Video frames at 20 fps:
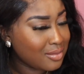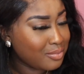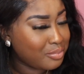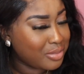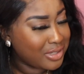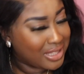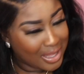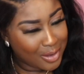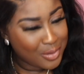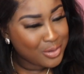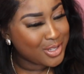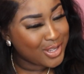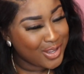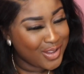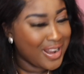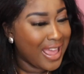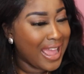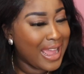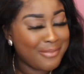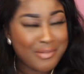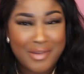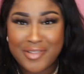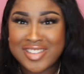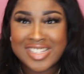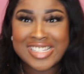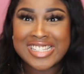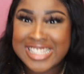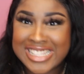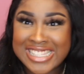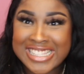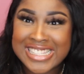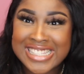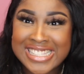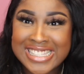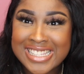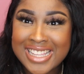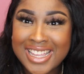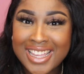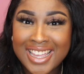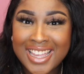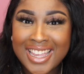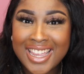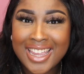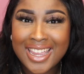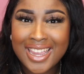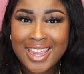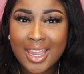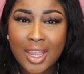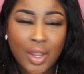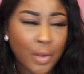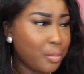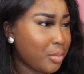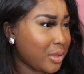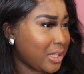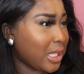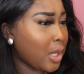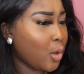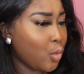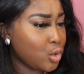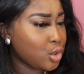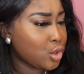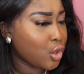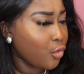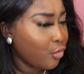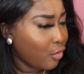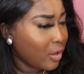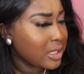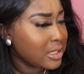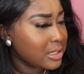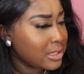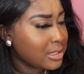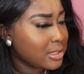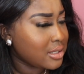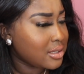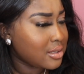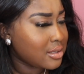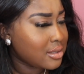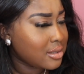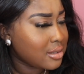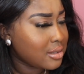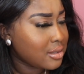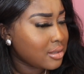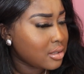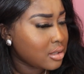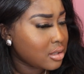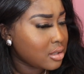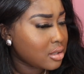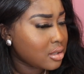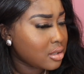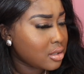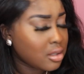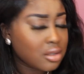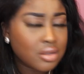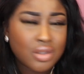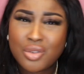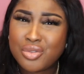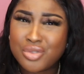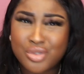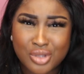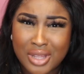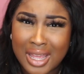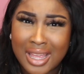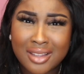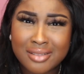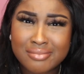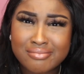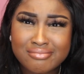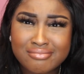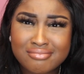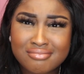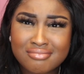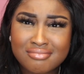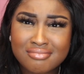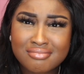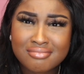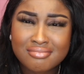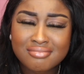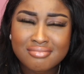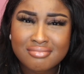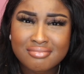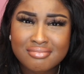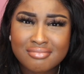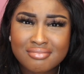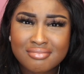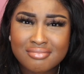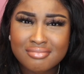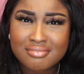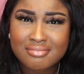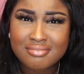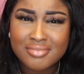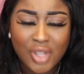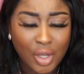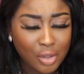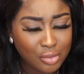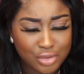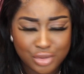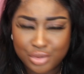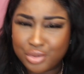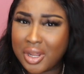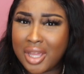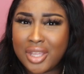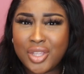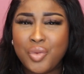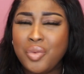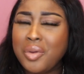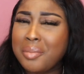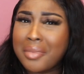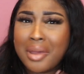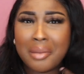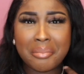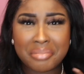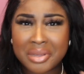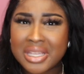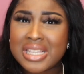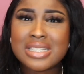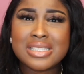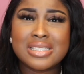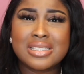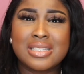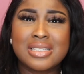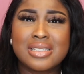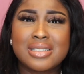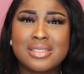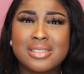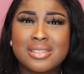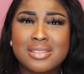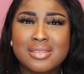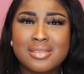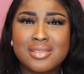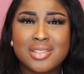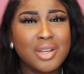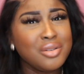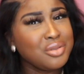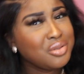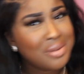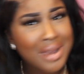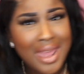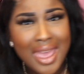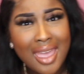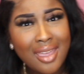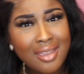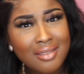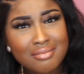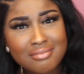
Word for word: but they're also like brothers and sisters but they're also friends don't do that don't do that you in my business don't do that